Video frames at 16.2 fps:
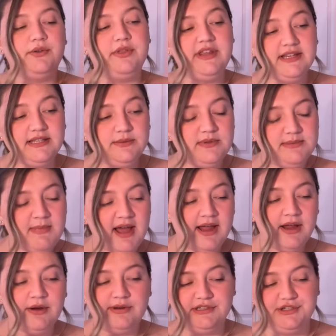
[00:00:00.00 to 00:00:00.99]
this was
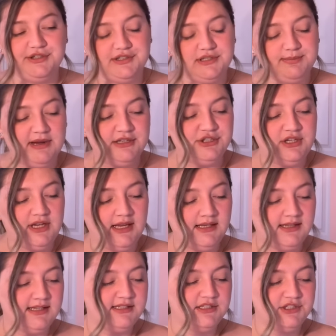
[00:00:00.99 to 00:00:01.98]
my original
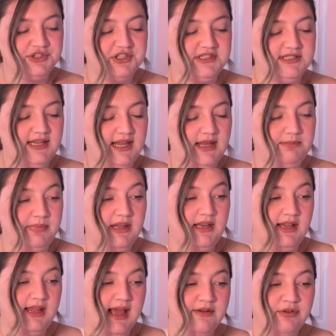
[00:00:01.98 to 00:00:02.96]
spreadsheet. This is just a
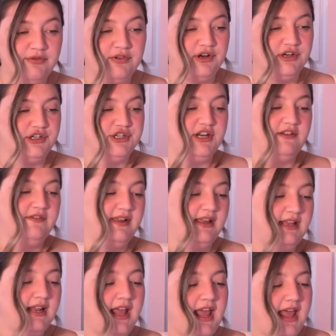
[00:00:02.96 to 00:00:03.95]
PDF version of
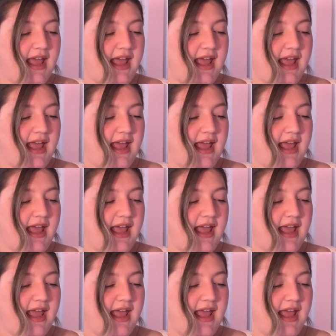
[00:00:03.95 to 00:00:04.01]
it.